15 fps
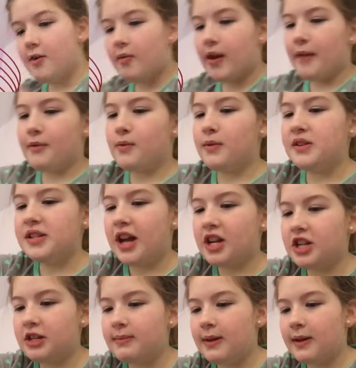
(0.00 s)
Whatever one
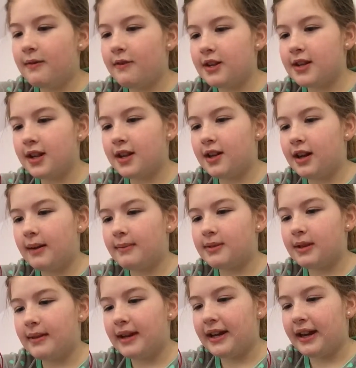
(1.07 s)
touches me first and
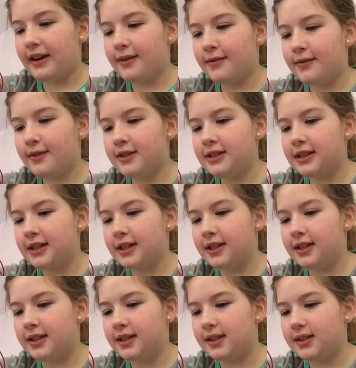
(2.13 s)
climbs on my hand first
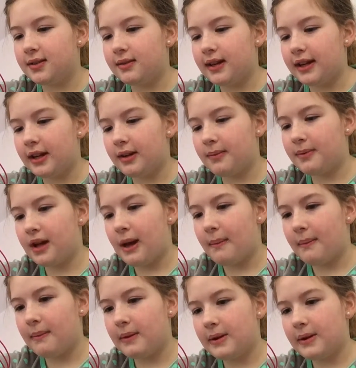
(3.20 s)
is the one I get to pick up.